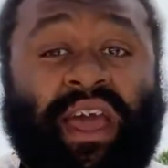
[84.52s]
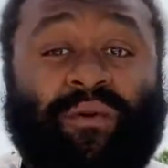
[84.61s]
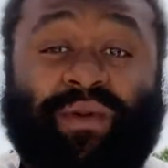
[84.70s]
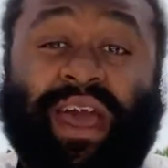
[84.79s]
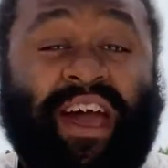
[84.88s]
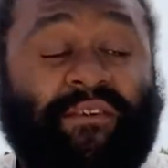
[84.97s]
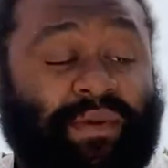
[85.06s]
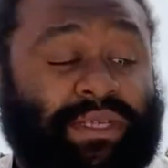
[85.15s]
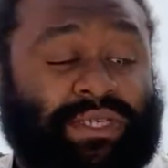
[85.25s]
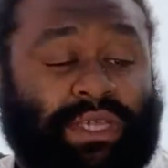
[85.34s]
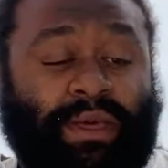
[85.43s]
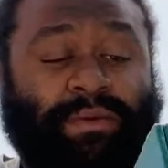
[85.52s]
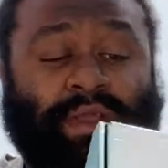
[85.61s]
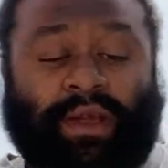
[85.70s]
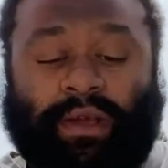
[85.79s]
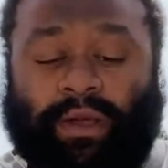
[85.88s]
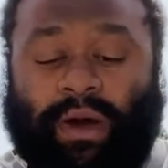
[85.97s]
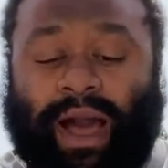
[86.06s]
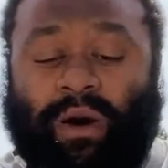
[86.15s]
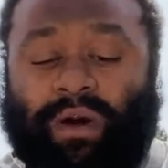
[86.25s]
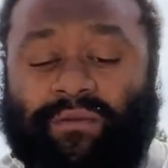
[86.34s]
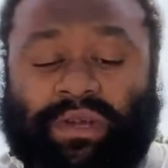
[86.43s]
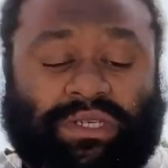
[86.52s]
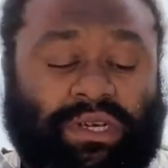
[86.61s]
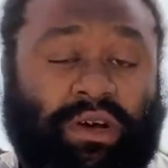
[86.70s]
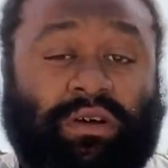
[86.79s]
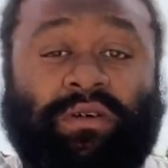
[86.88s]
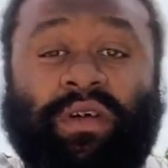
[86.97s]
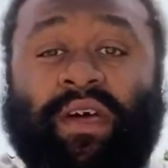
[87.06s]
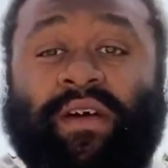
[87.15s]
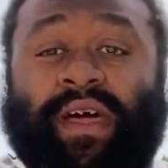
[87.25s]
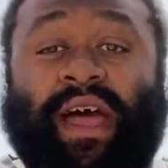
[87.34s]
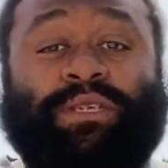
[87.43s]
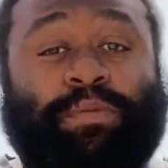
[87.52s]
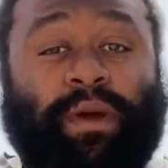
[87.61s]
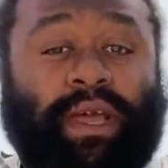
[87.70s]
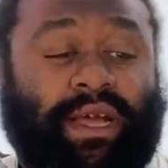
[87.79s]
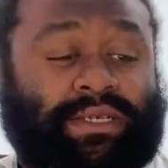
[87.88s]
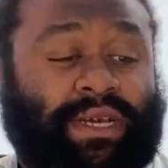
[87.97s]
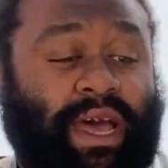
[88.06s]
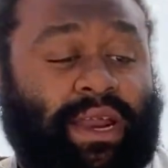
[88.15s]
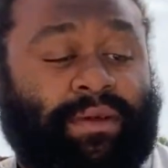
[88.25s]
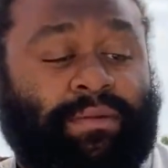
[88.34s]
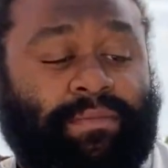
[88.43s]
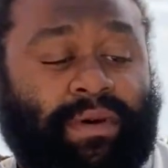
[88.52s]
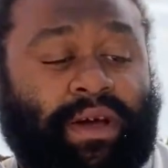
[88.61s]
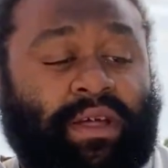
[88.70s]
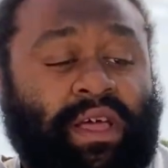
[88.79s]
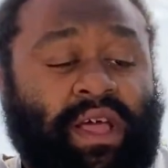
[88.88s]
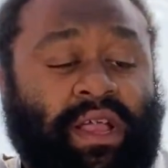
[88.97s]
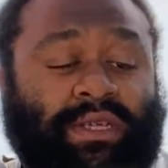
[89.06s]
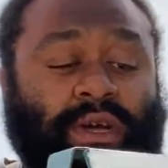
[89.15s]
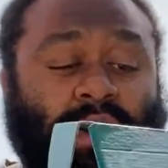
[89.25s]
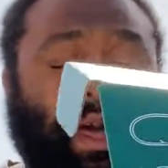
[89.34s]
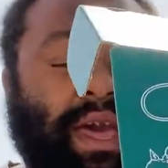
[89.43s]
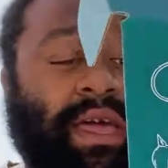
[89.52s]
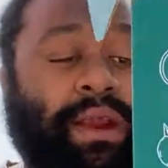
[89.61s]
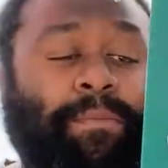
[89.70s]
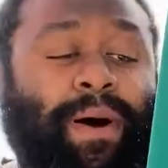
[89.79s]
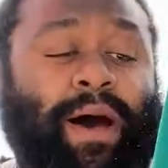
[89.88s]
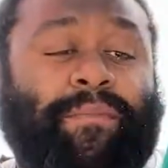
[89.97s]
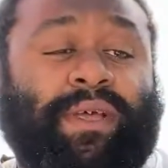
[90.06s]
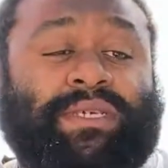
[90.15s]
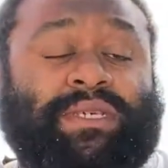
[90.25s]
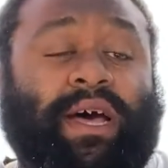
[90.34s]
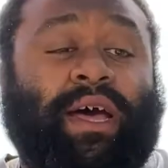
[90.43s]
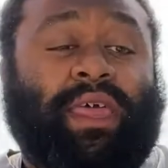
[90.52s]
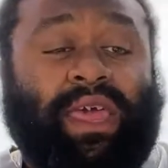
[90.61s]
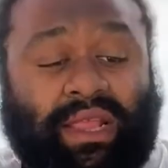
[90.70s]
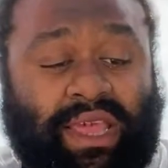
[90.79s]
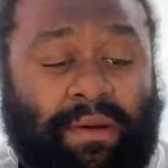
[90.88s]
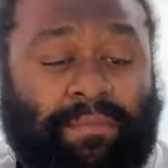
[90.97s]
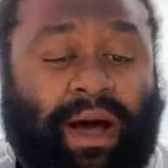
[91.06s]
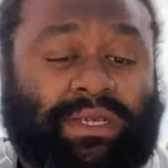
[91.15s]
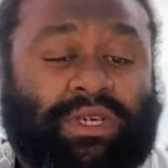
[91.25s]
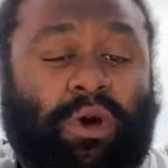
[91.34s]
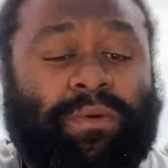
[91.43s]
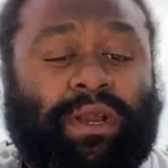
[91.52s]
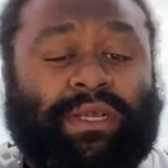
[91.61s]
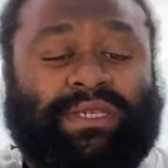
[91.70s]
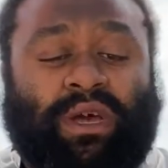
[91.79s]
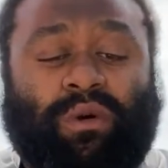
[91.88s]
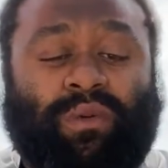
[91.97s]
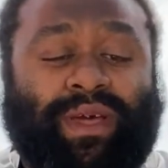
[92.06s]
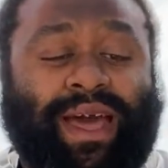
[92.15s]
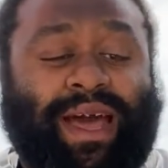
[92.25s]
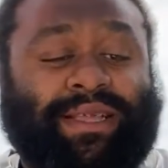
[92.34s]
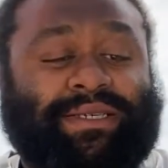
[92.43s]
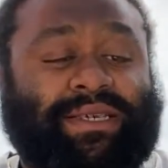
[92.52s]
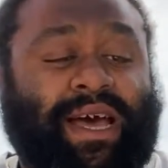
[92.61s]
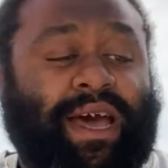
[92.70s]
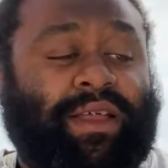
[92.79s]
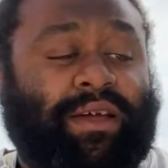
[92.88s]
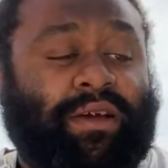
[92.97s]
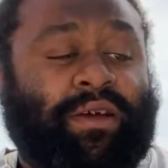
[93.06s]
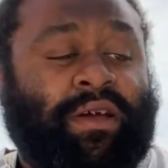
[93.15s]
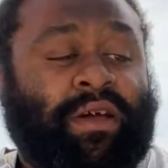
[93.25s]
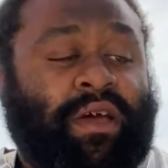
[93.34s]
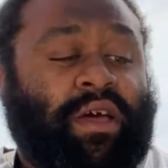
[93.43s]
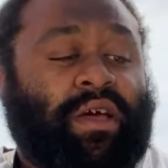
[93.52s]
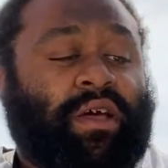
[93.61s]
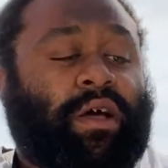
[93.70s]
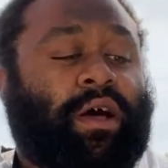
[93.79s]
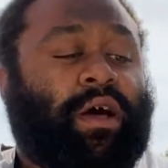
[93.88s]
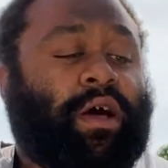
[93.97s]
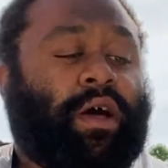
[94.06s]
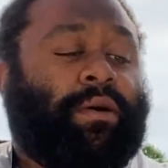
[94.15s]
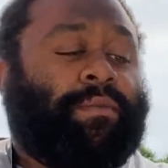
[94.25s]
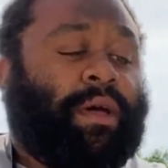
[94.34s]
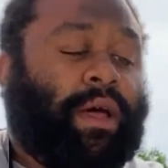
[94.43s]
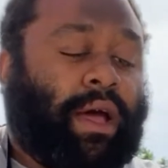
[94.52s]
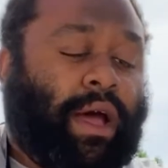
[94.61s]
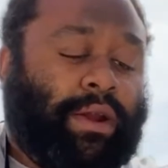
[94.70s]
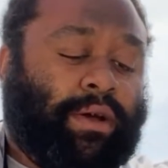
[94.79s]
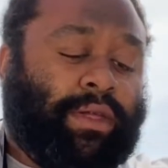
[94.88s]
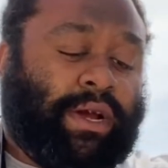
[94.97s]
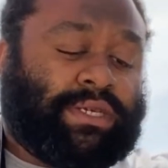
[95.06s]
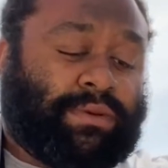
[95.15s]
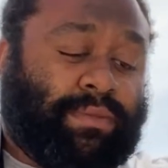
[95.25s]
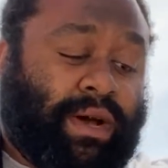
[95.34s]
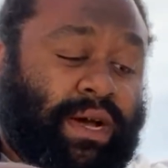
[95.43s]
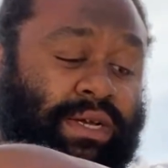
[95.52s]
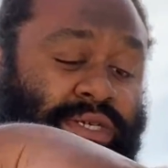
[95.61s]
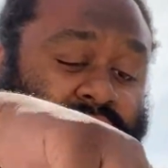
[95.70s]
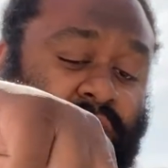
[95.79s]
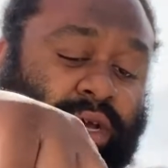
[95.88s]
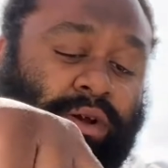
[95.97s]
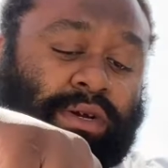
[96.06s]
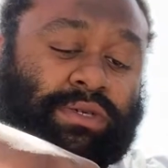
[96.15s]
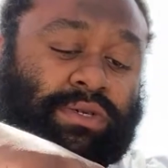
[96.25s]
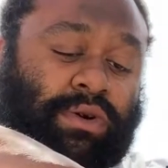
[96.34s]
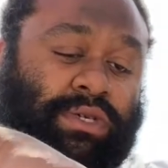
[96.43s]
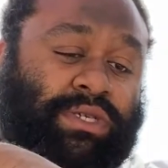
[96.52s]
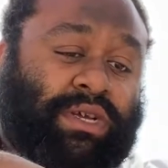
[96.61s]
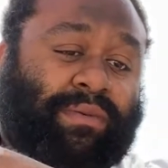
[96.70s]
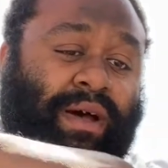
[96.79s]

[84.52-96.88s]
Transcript: we have been sleeping here though however so that's pretty exciting but let's go ahead and pop this uh, elite box open and see what we got inside here um, I know there's some uh, stickers or some